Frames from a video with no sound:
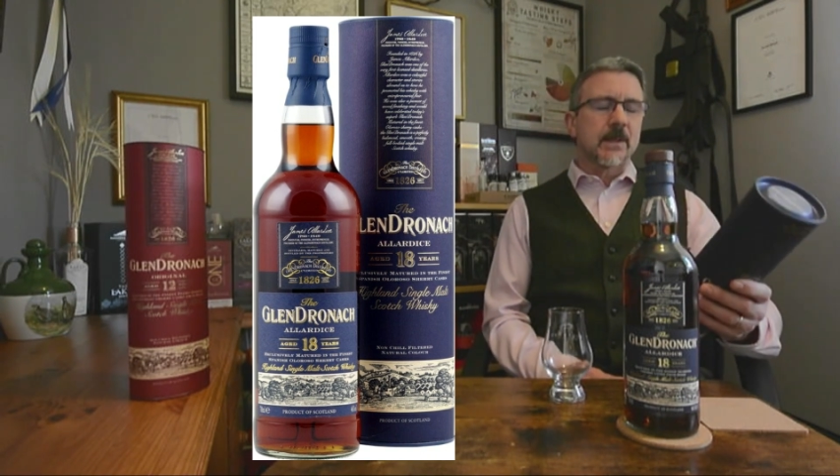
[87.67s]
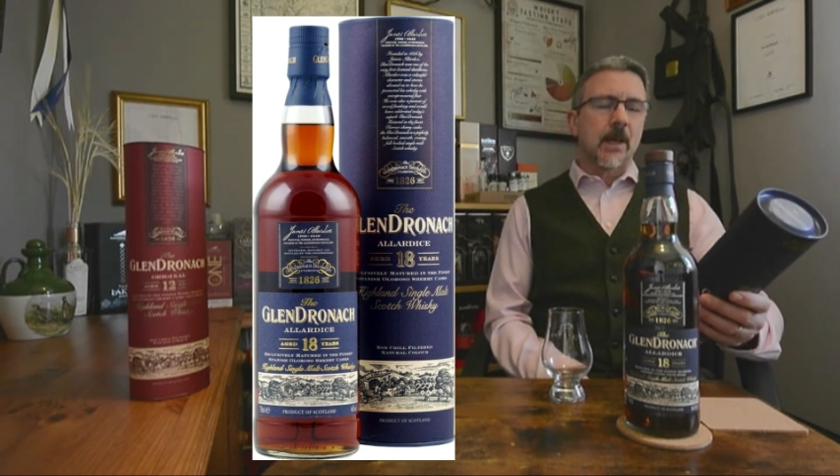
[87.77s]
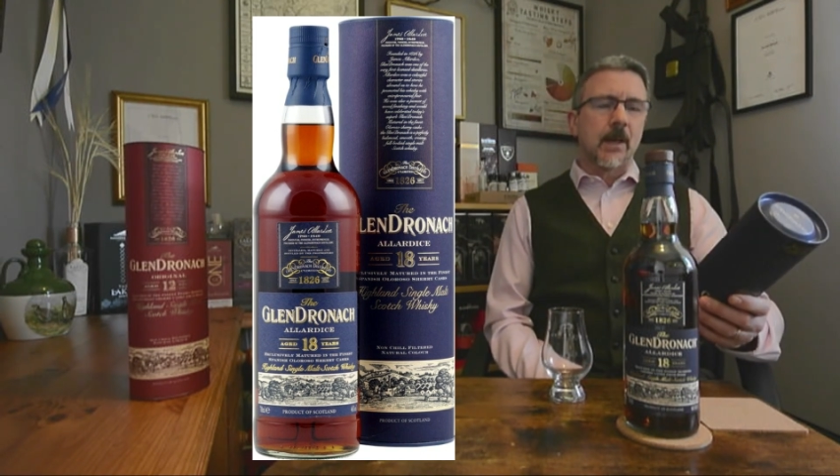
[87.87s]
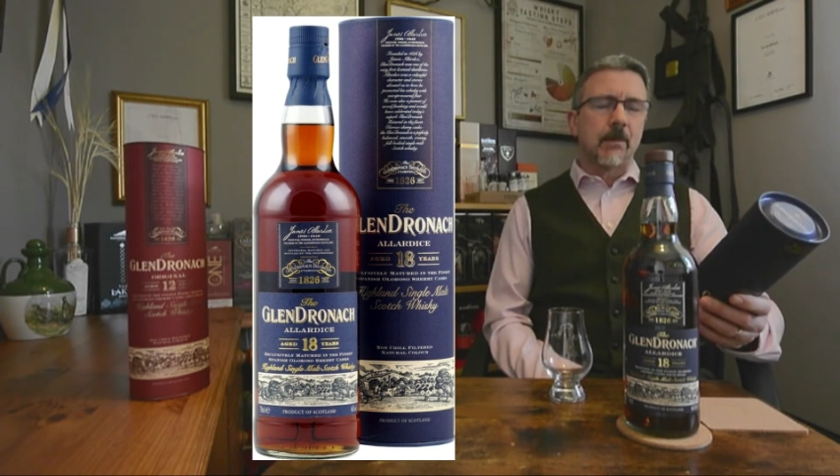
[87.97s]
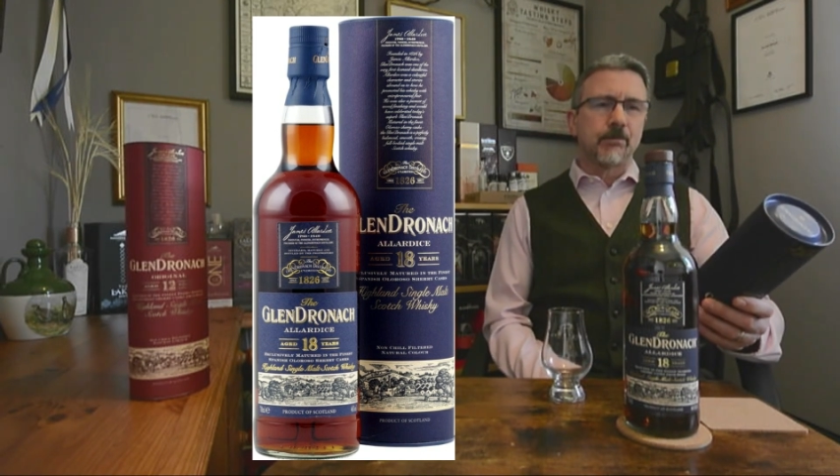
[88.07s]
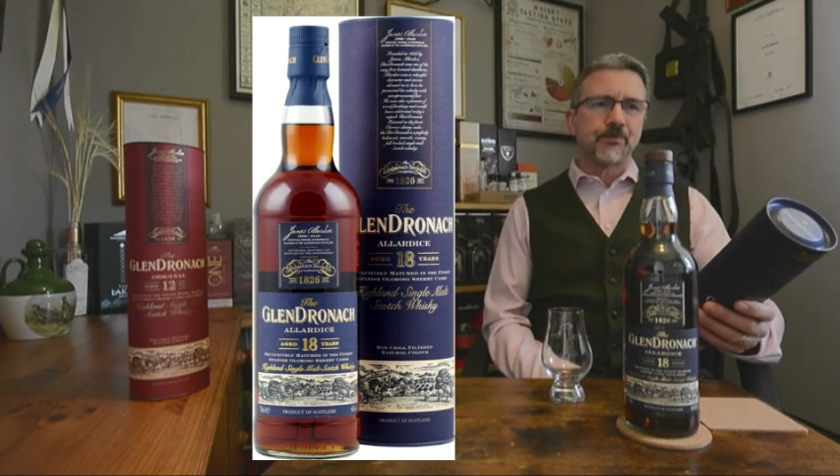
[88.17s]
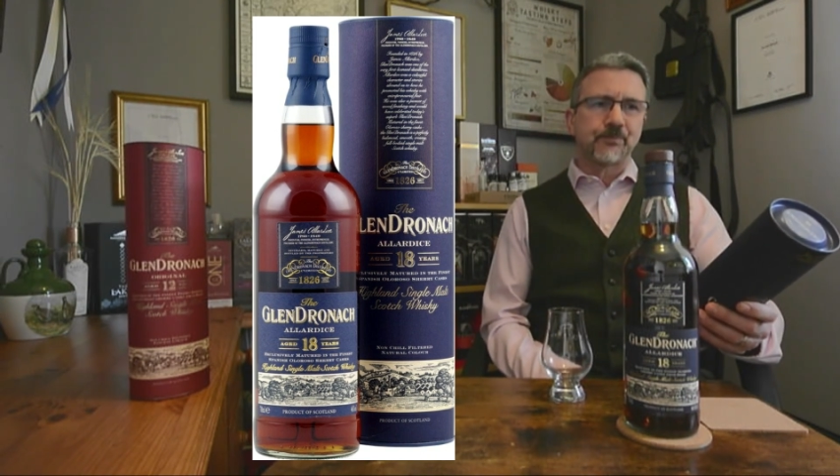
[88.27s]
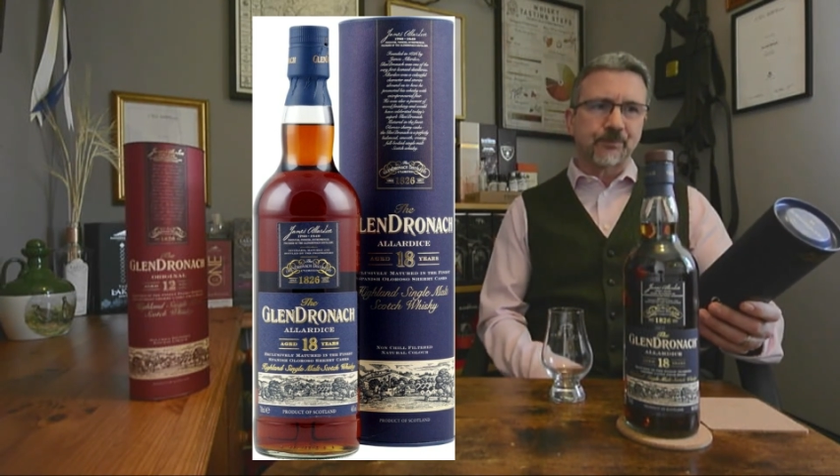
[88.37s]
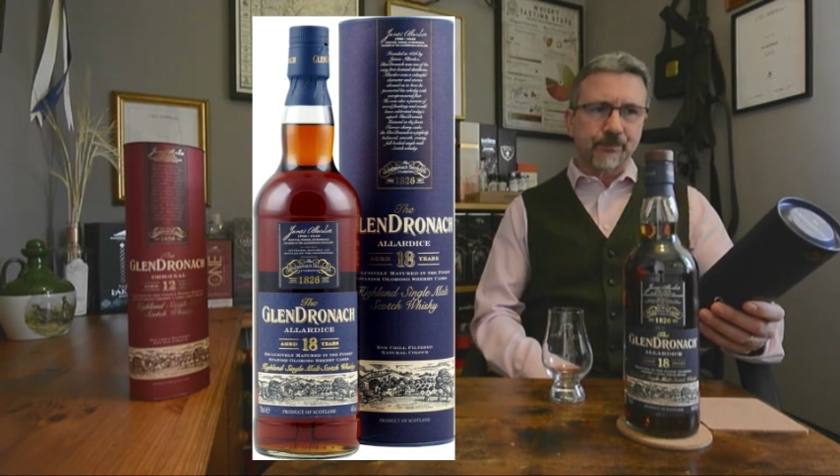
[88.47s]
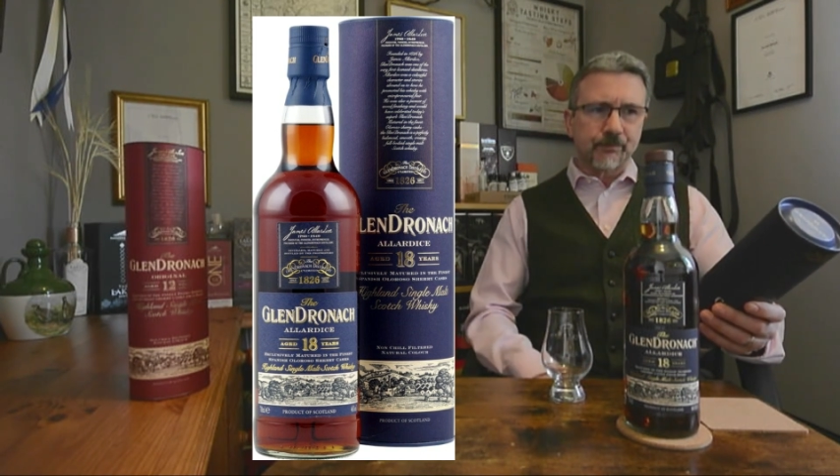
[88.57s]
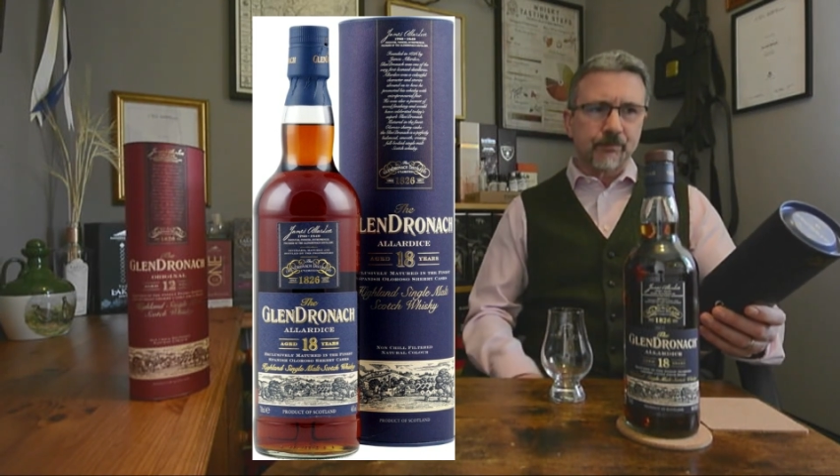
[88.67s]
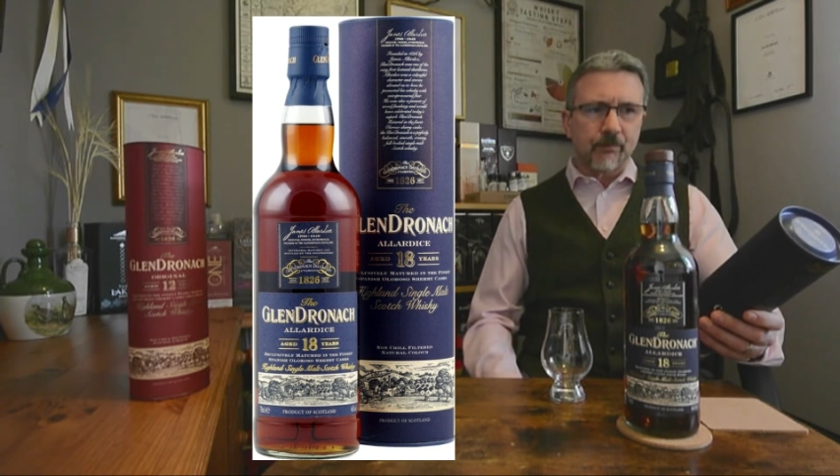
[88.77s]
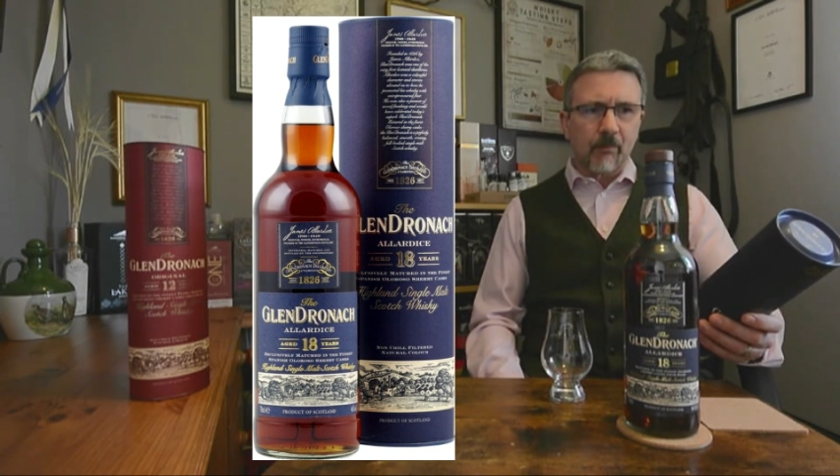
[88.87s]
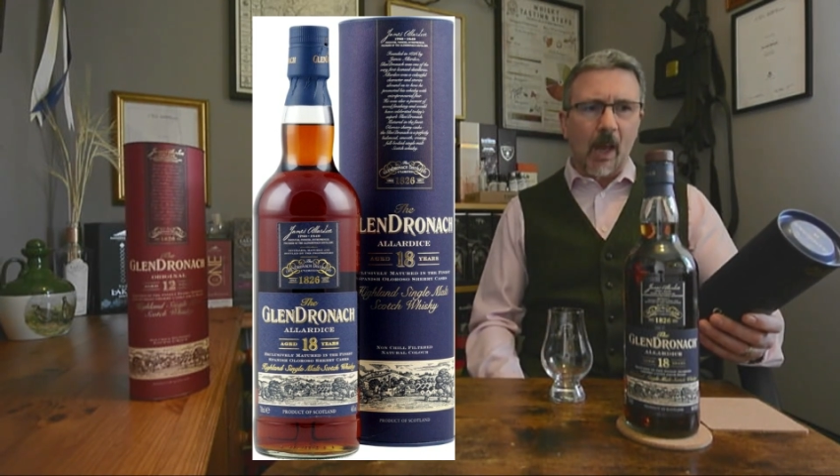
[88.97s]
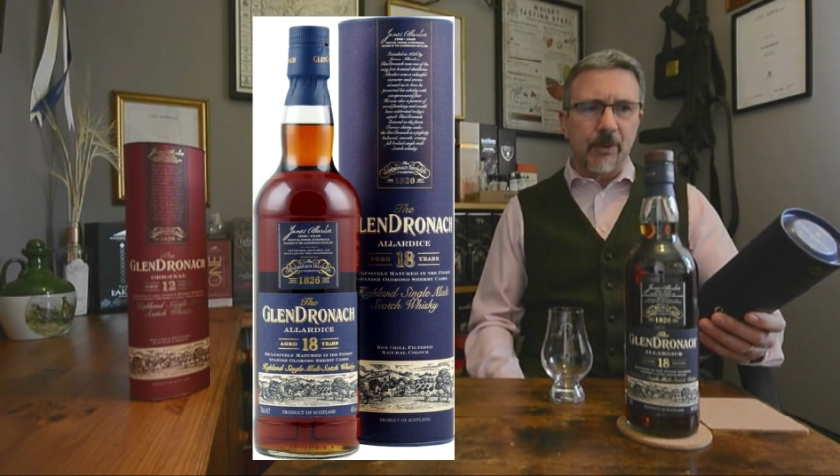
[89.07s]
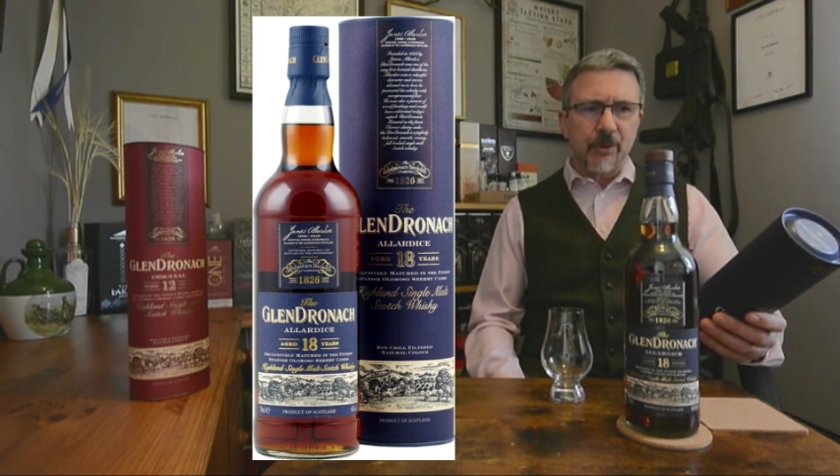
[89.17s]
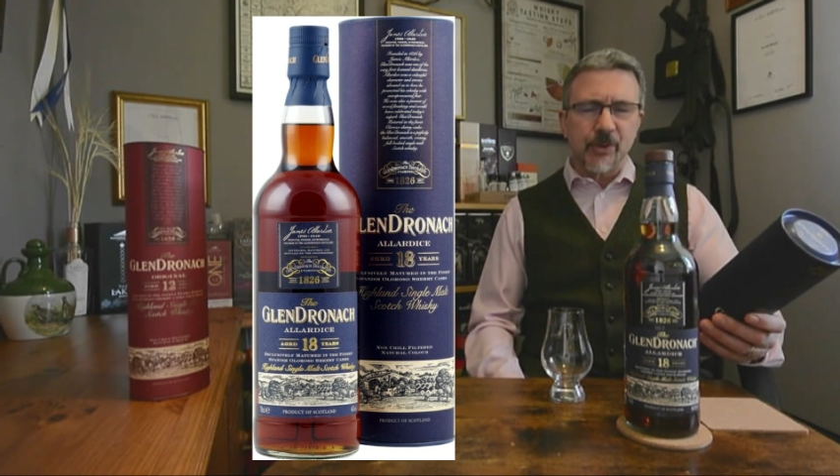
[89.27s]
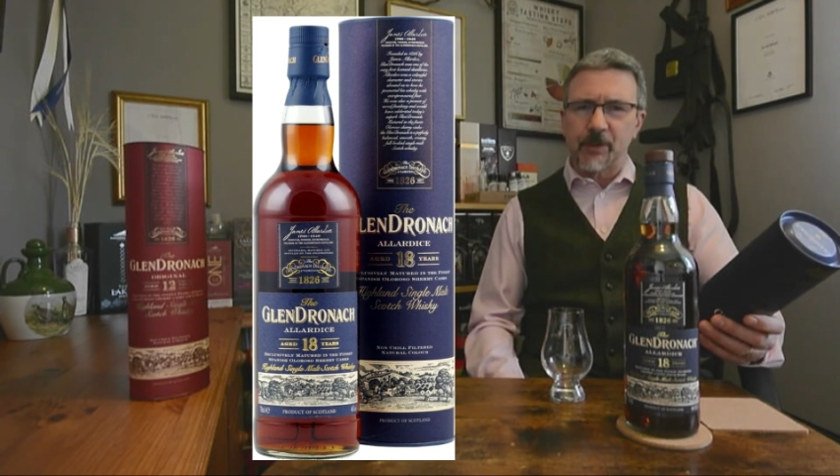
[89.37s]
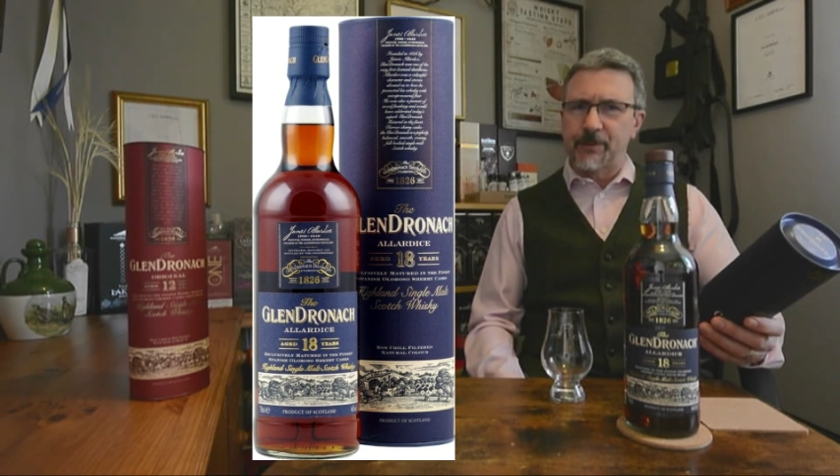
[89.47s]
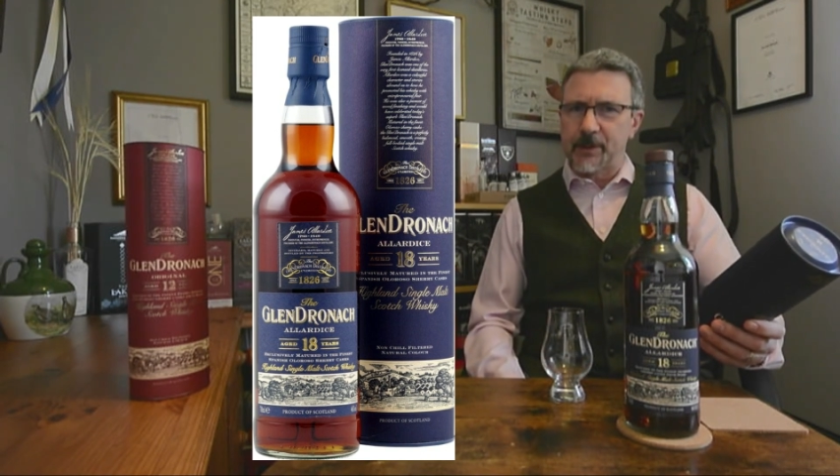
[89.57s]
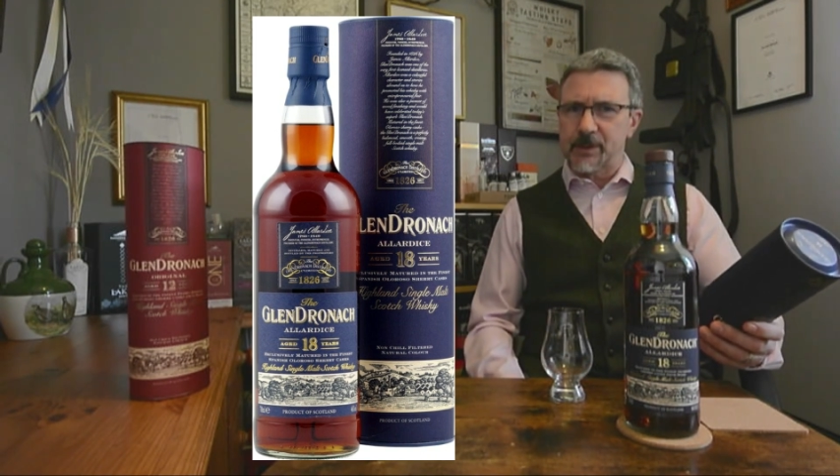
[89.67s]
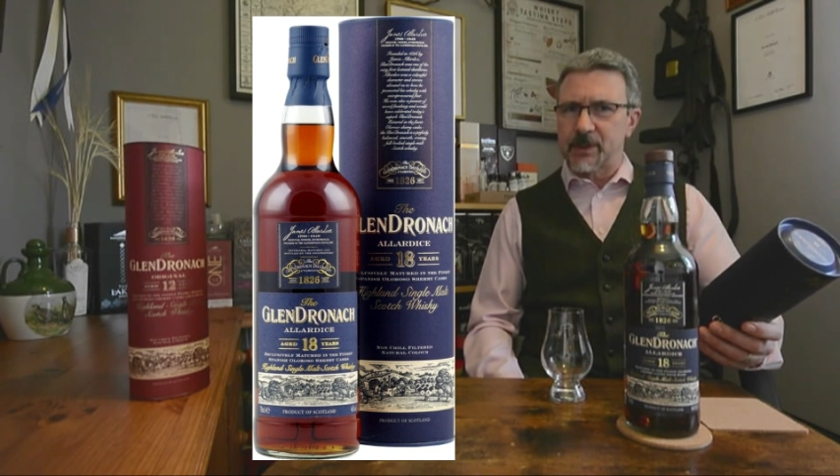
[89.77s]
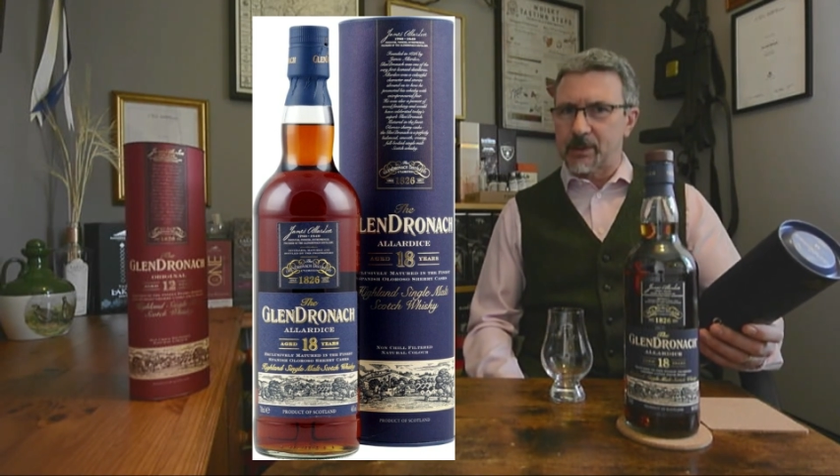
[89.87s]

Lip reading: non-chill filtered,